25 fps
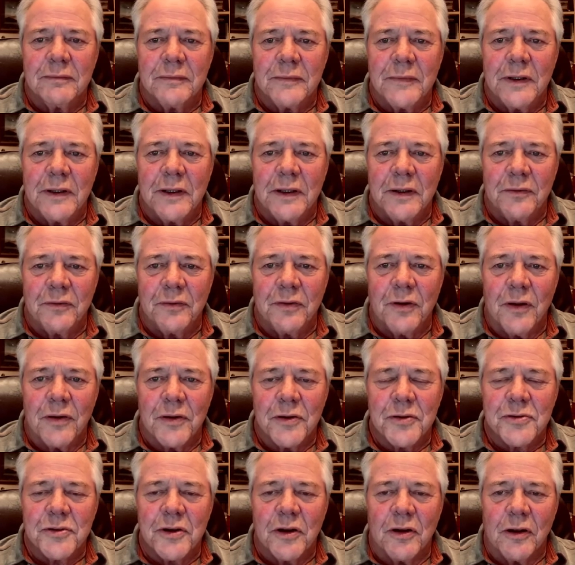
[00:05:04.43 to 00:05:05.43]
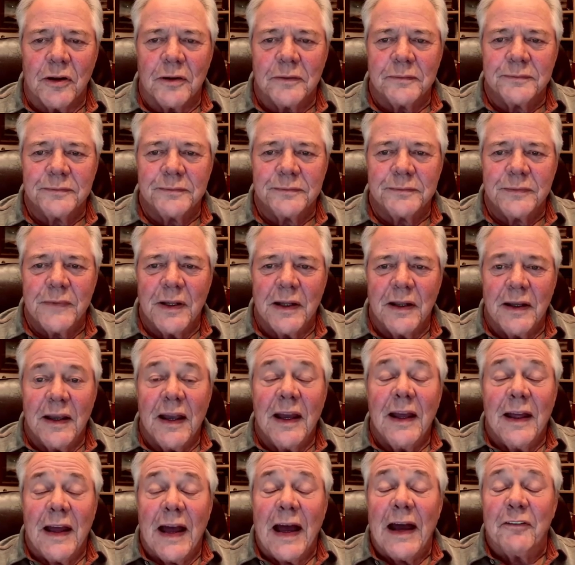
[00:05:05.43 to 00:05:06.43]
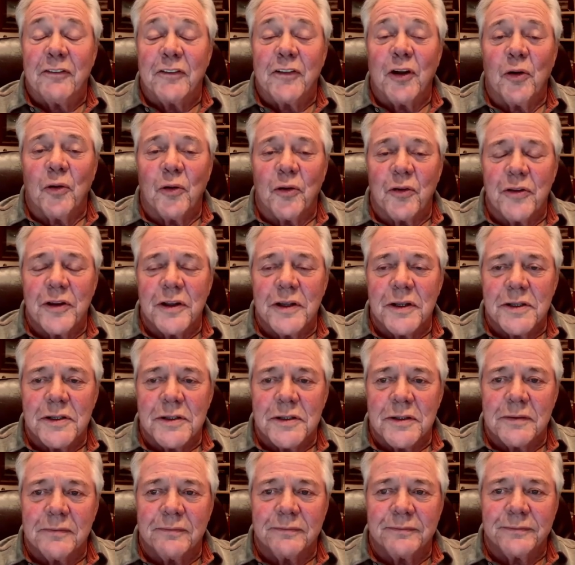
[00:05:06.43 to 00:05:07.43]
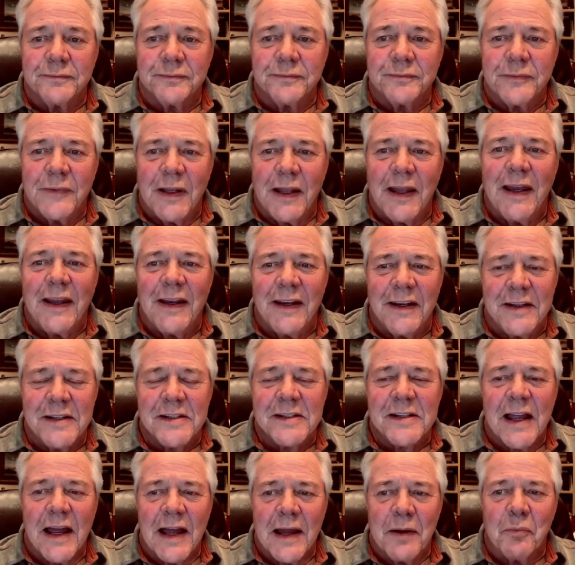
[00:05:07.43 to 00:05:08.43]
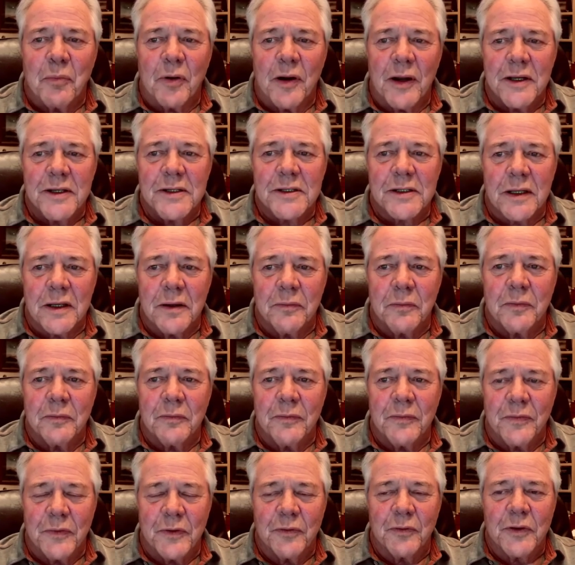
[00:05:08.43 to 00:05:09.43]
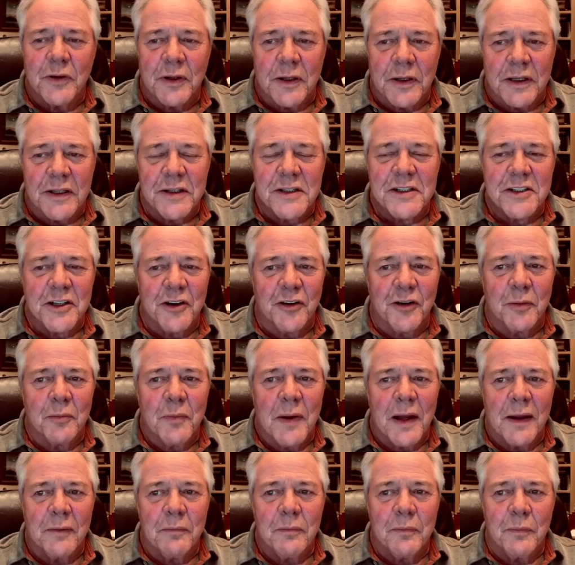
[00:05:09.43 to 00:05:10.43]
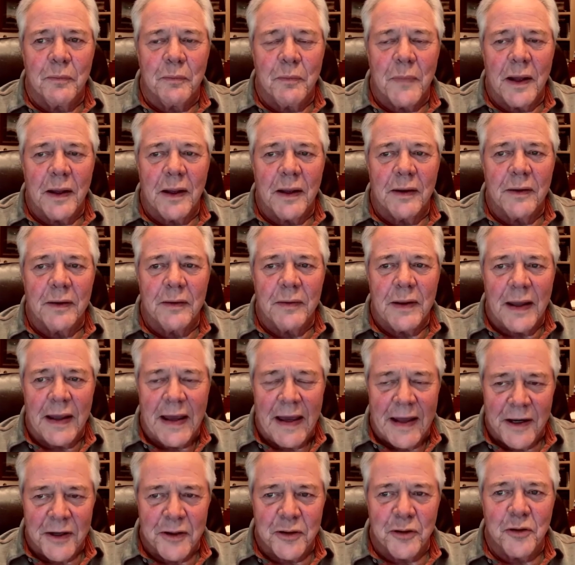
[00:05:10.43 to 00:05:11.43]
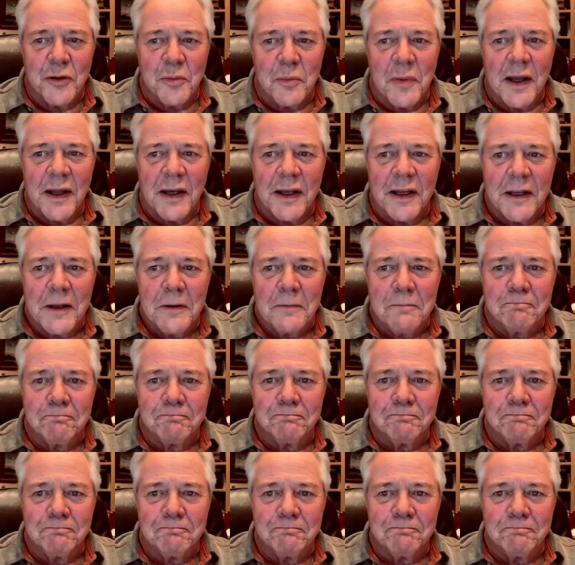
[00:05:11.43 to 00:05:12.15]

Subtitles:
in Father Shaw. I've told her this, and it is high praise considering my attitude about him.